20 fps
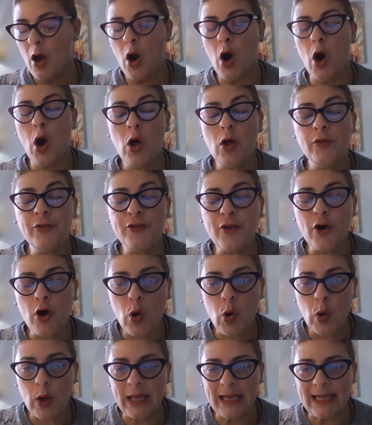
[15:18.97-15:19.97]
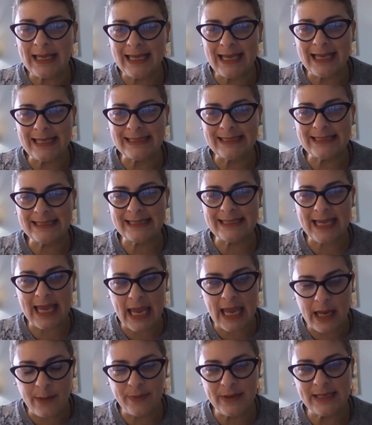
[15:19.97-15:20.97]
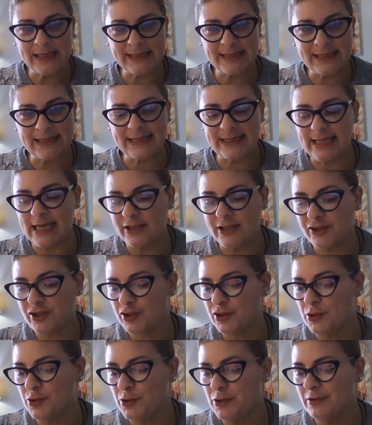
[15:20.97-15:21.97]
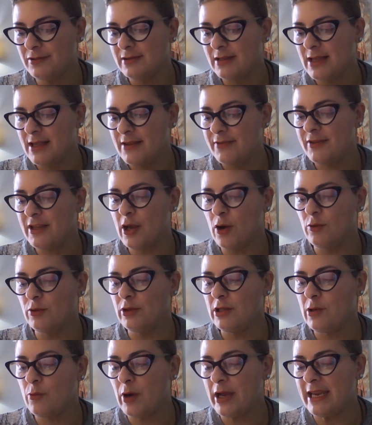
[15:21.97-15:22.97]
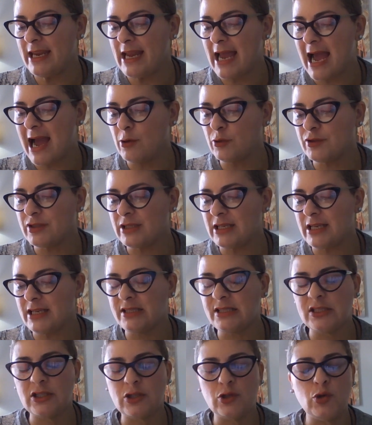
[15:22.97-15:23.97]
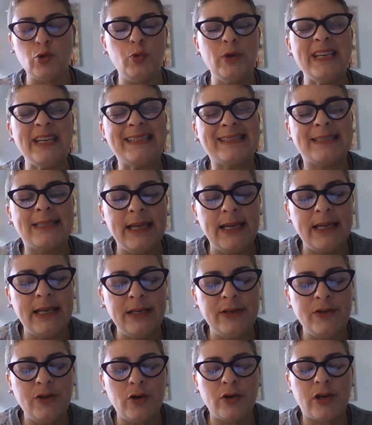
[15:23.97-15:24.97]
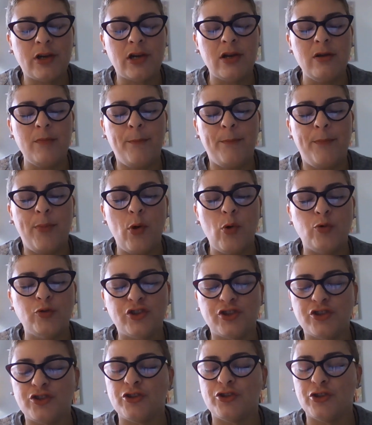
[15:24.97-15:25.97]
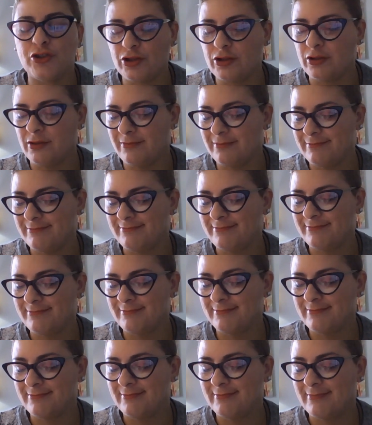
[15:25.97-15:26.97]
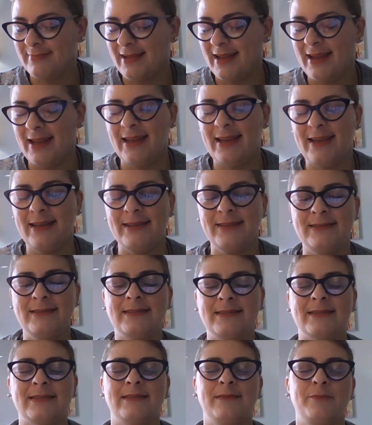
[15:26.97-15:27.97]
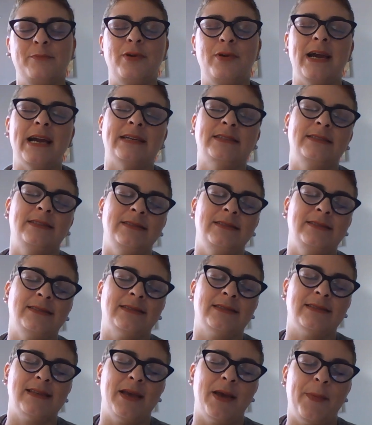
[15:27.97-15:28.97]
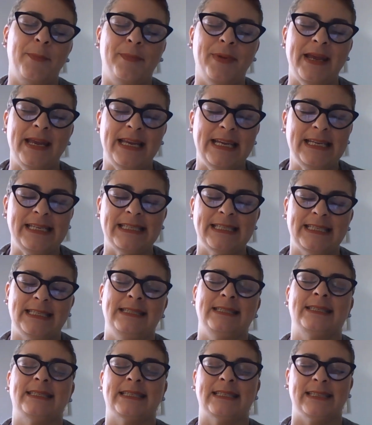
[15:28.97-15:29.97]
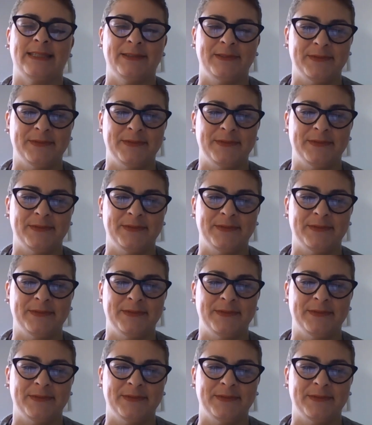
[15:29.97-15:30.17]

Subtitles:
Although escape is essential, the only way out is to retain your composure and practice patience.